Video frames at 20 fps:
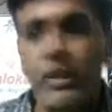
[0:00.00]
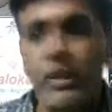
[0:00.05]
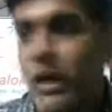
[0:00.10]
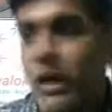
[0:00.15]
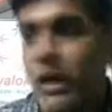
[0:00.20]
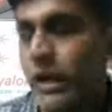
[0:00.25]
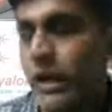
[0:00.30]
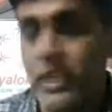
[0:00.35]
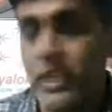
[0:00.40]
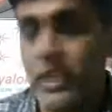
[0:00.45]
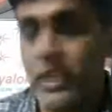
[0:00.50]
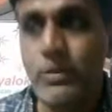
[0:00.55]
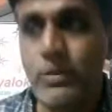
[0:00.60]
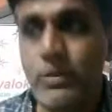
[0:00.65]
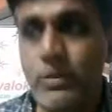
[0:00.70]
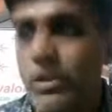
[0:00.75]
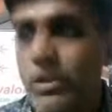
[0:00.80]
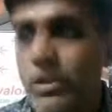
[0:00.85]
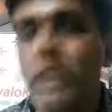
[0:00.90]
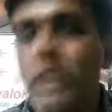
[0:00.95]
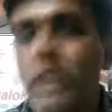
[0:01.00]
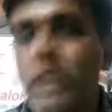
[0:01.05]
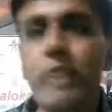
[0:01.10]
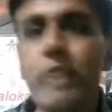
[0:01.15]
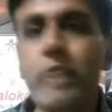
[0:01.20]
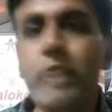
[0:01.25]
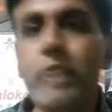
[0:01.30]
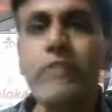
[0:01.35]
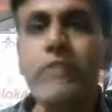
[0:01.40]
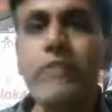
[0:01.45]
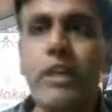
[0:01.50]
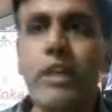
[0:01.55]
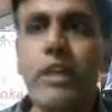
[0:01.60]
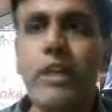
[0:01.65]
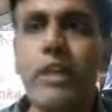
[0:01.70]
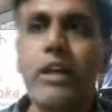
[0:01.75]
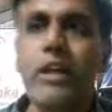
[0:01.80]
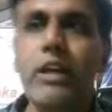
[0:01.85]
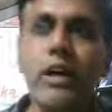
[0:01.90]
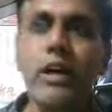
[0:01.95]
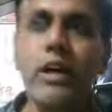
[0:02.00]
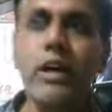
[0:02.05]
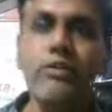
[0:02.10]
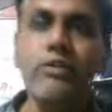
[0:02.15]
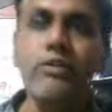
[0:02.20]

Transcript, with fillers: Uh, hence, we strongly believe that uh,